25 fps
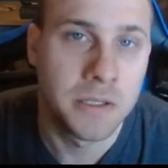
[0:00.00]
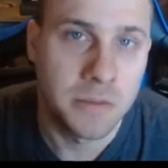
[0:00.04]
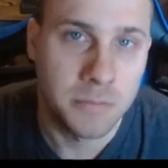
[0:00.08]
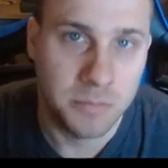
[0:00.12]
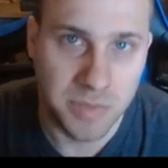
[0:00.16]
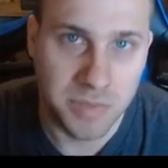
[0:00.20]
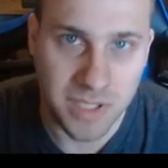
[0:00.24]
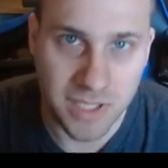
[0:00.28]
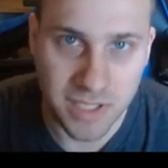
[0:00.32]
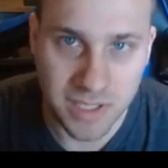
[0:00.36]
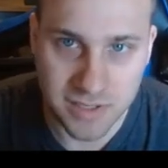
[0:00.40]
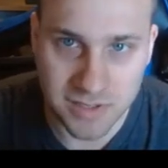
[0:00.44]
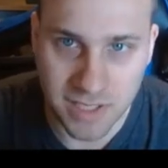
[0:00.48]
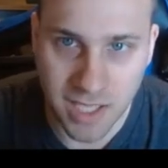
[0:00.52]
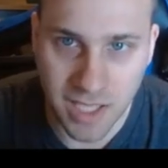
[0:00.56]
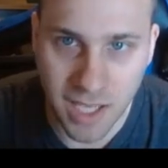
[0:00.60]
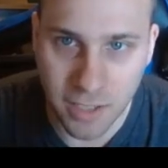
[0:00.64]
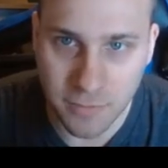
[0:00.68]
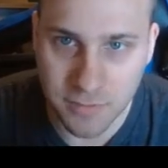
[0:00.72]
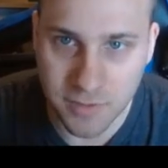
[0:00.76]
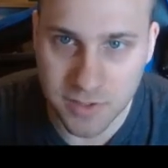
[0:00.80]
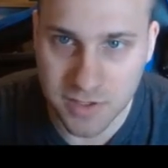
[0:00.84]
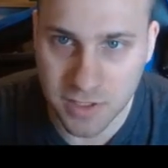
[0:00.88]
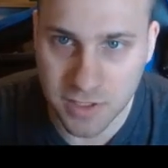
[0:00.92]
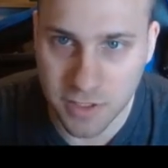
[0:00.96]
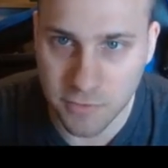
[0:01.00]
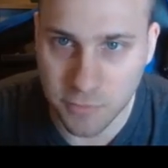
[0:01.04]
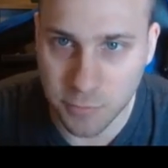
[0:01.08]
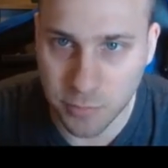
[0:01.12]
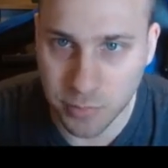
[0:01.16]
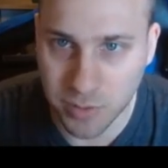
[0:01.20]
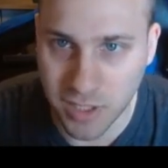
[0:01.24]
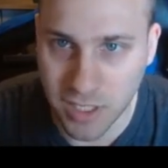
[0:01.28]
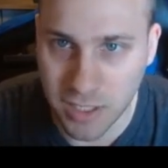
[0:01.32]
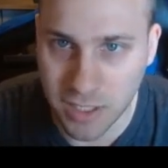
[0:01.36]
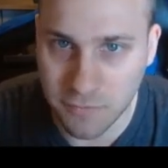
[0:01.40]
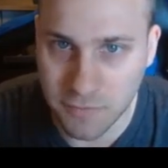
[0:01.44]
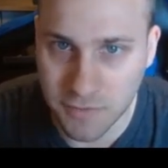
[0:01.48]
Because obviously if you
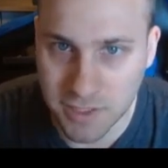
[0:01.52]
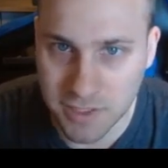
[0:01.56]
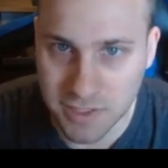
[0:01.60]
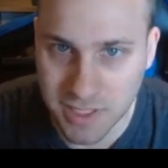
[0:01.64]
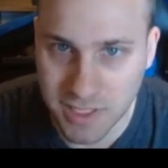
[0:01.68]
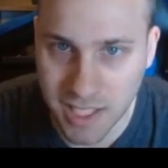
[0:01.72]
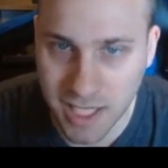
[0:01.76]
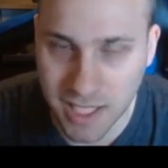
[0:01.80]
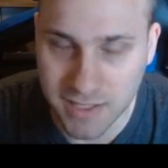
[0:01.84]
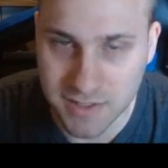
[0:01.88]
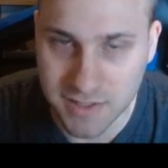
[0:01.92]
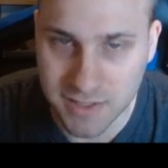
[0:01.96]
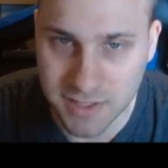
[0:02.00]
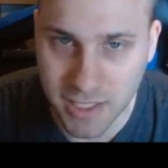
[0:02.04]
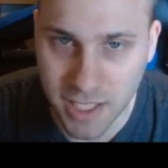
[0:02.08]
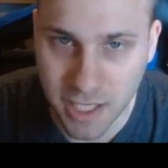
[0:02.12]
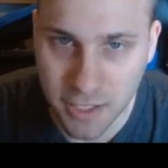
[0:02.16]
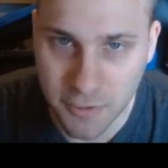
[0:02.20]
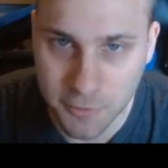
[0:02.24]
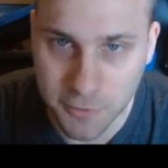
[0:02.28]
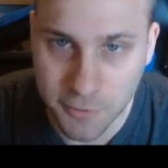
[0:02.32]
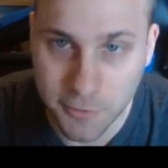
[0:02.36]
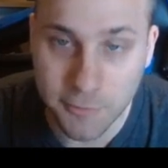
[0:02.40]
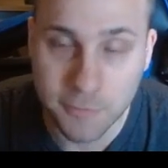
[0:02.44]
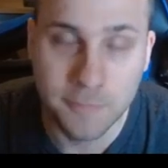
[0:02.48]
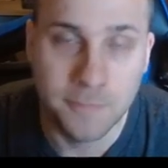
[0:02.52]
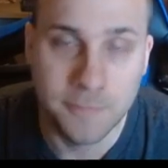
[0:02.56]
put 8 of these guys together